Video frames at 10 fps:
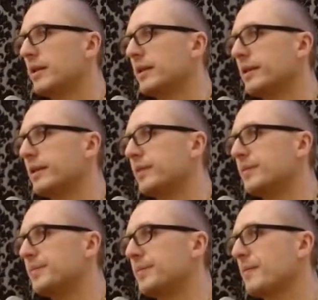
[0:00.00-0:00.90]

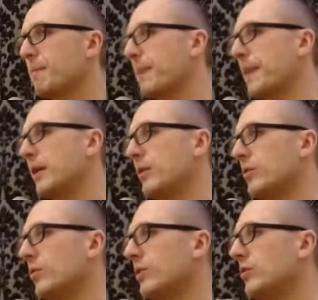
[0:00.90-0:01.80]
um,
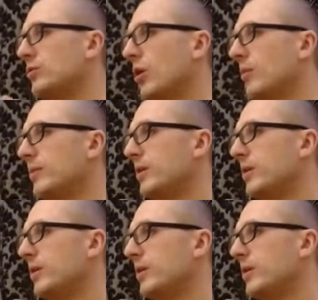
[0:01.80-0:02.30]
and the job